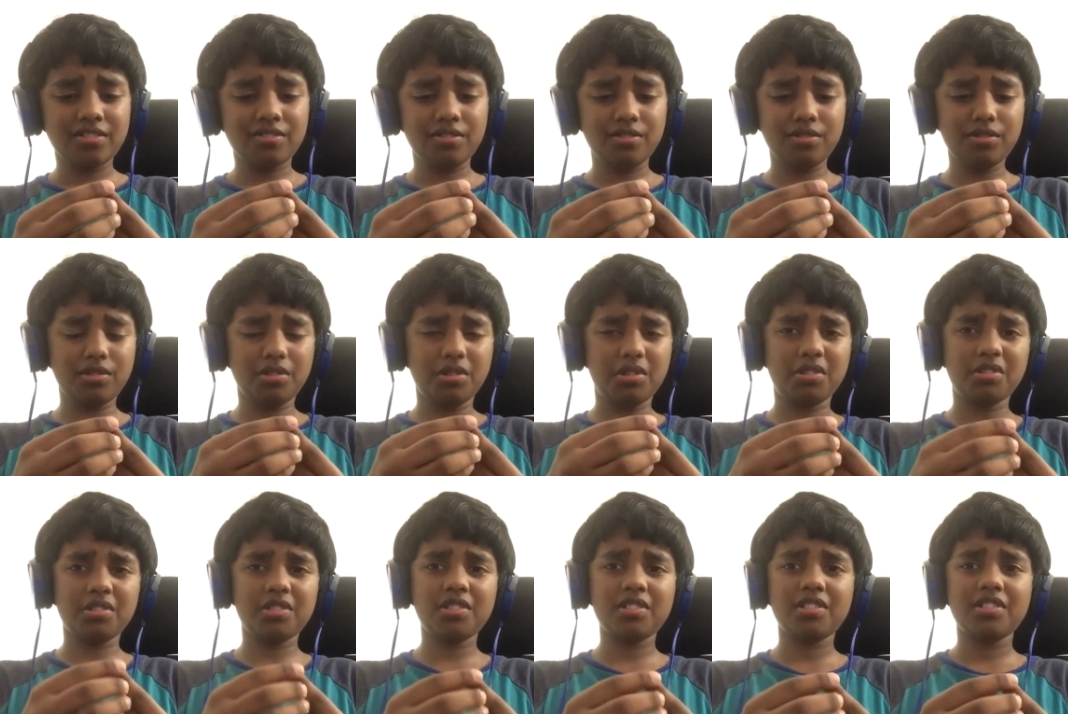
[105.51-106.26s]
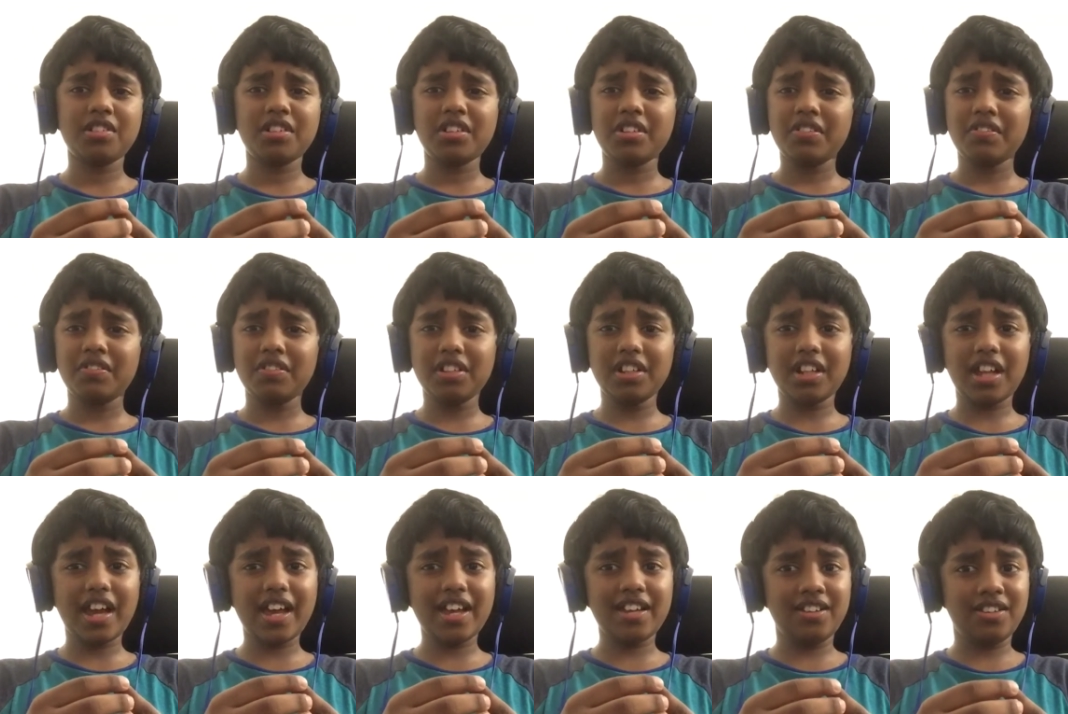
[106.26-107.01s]
Ooh, well,
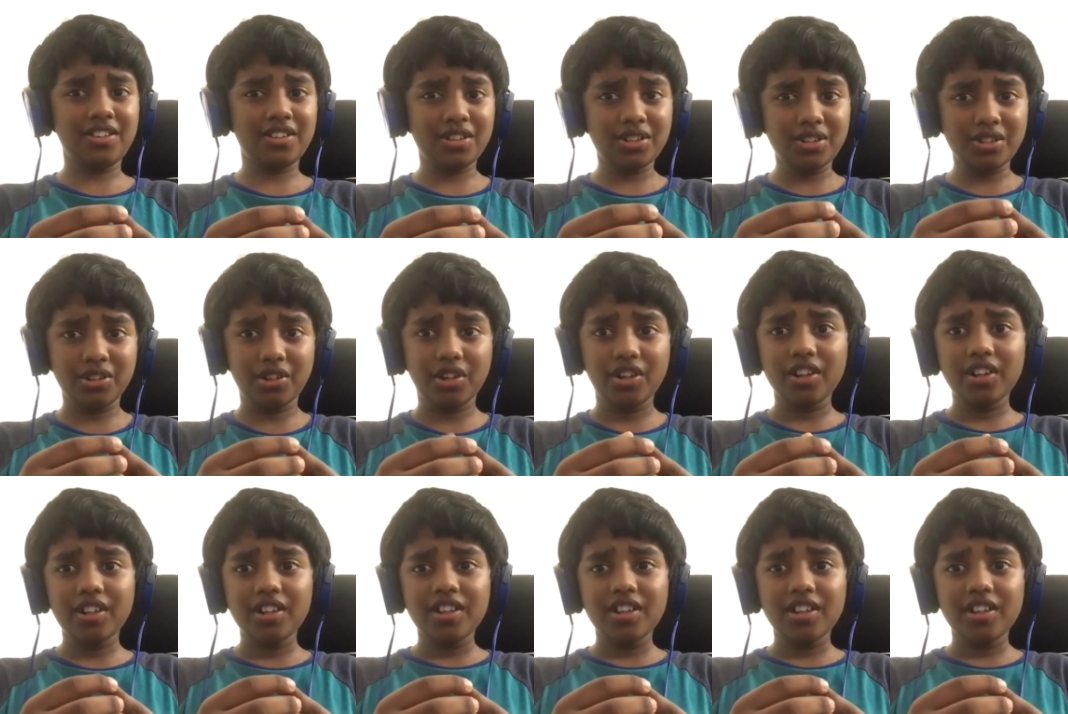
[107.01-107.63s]
I do.